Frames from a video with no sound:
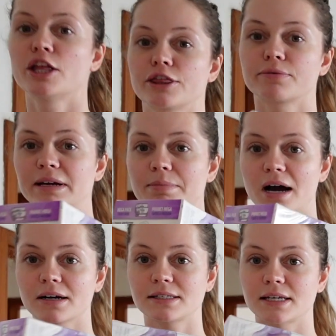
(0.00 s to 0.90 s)
three
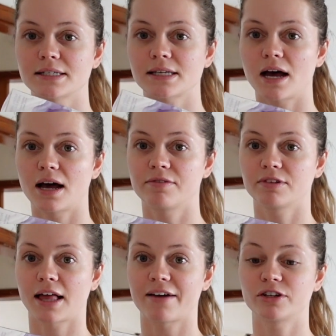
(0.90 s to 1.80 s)
boxes
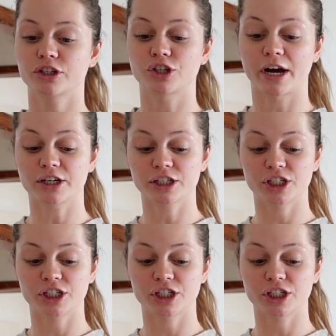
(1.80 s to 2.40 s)
of lavender dryer